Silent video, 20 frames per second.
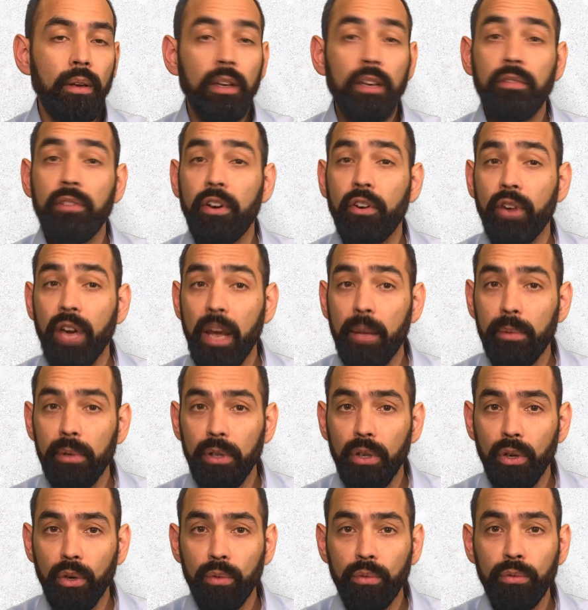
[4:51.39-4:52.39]
In a variable
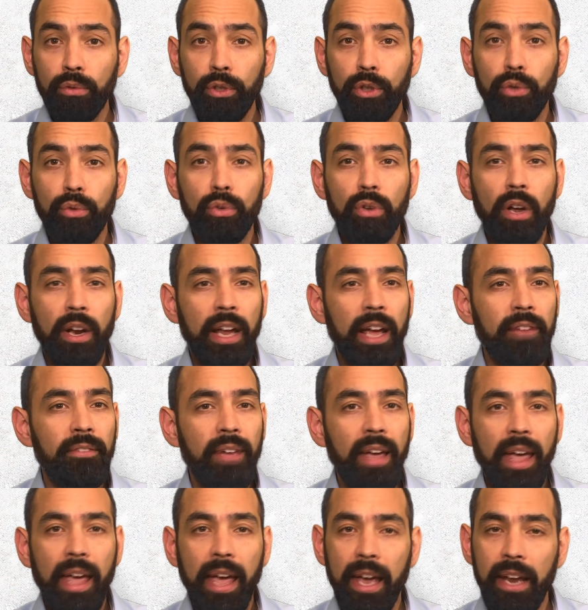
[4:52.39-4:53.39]
loan, you do not have
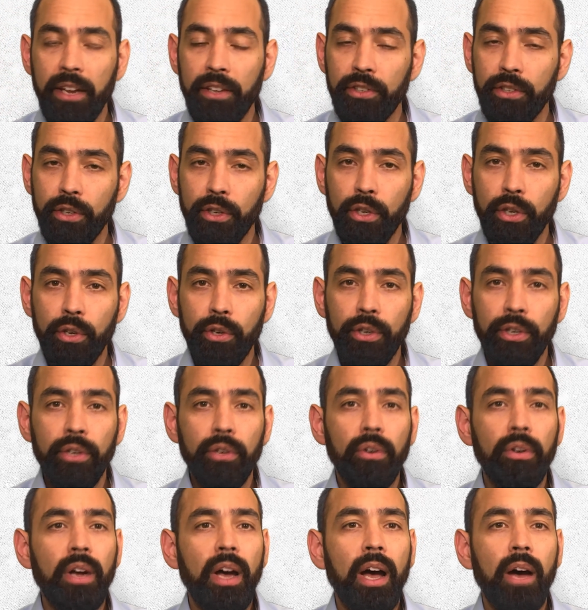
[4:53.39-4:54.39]
any security
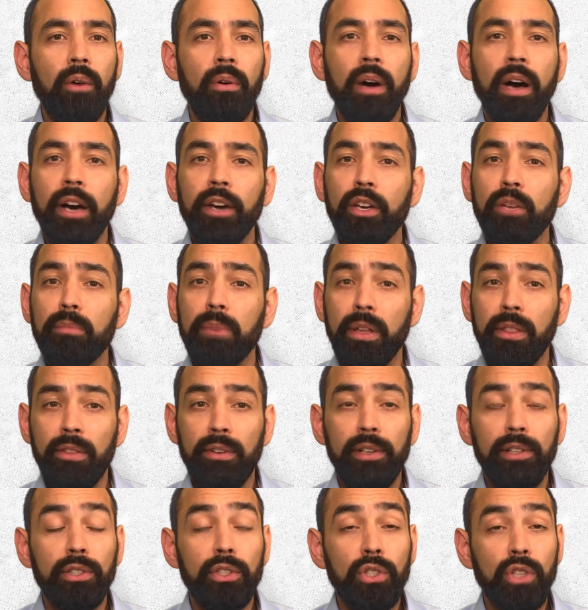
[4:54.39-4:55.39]
on how high your
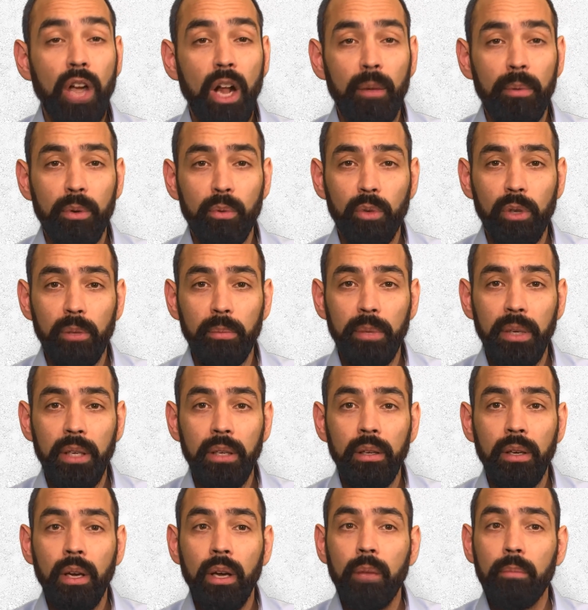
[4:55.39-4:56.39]
monthly installment will
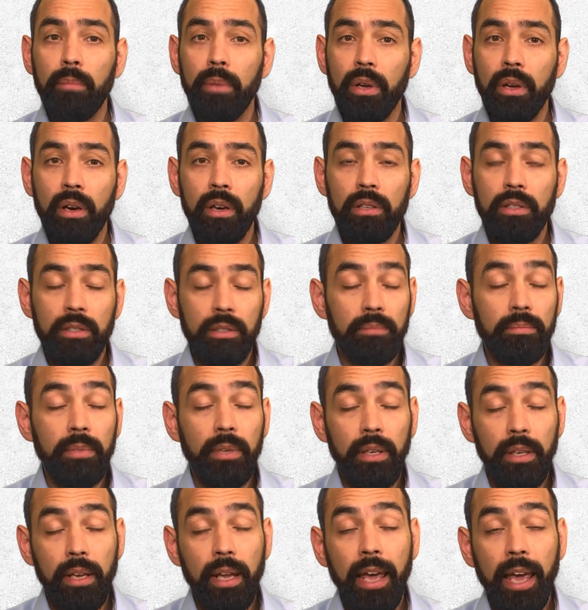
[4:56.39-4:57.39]
be because
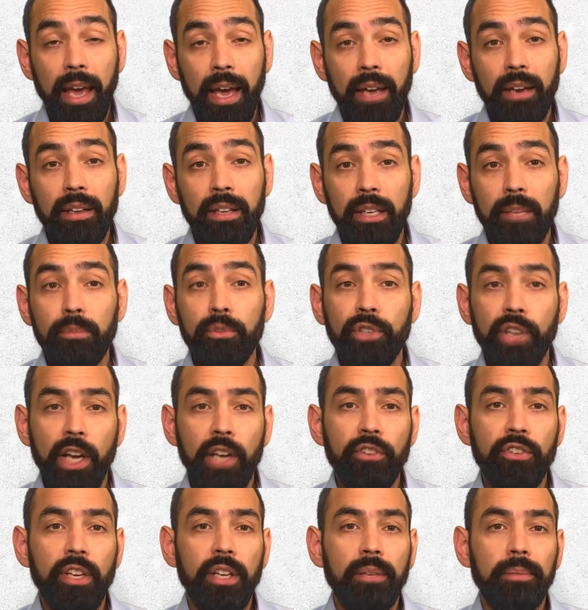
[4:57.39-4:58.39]
it can keep
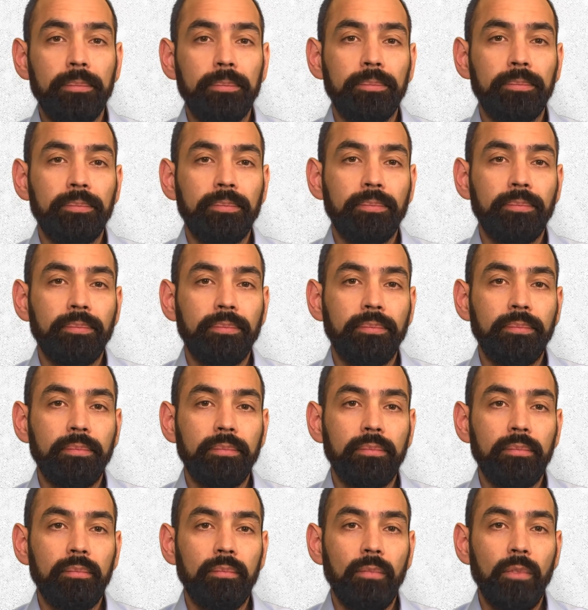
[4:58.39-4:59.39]
changing.
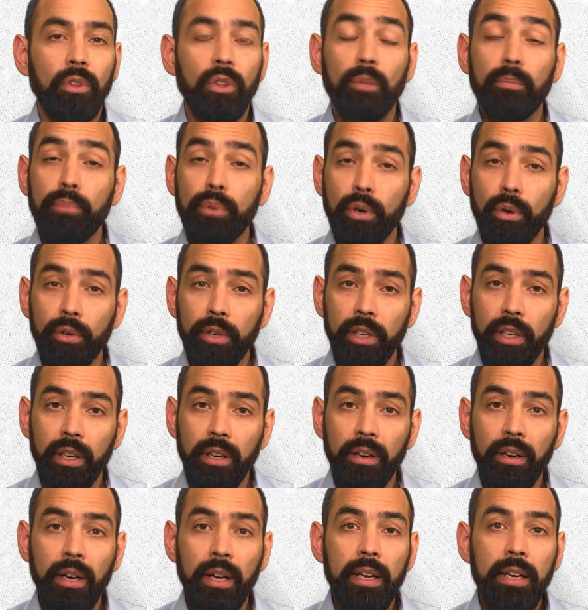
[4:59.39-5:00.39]
The pro
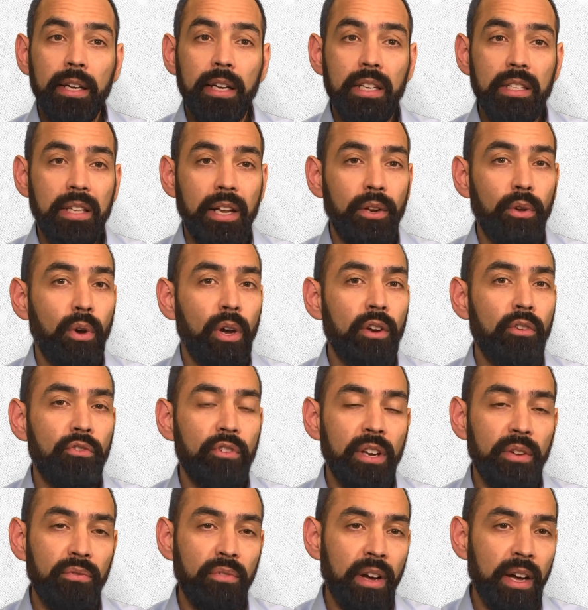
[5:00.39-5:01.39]
here is that you can
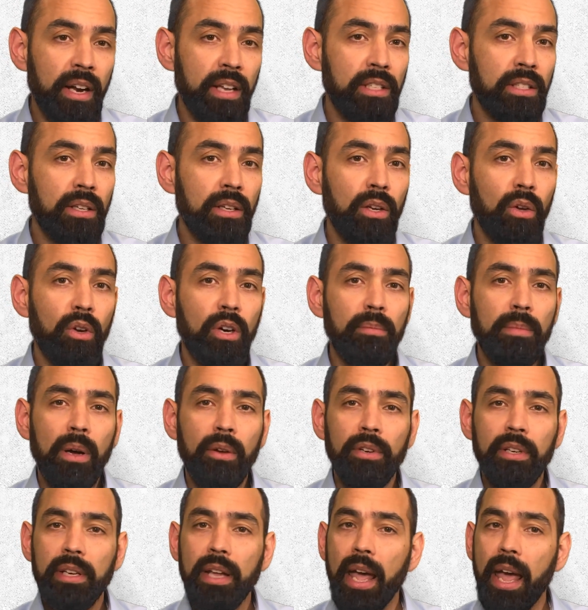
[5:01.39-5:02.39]
refinance the loan
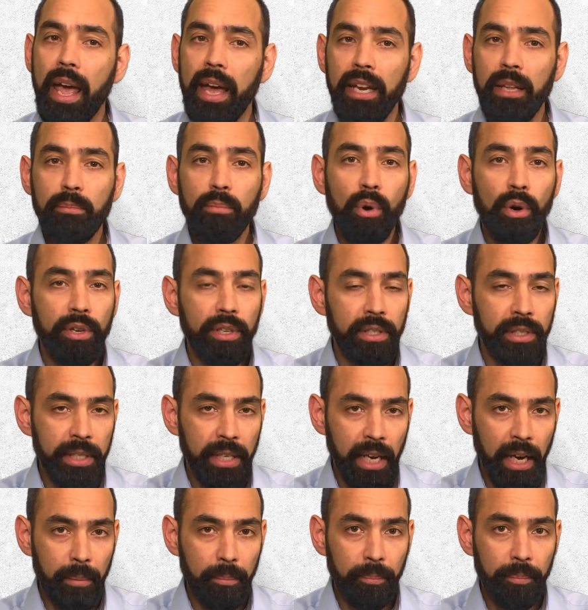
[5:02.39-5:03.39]
amount at any point in
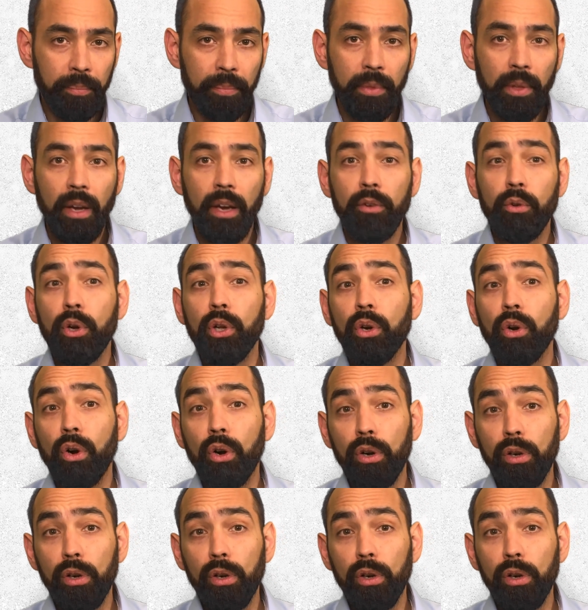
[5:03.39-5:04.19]
time. You can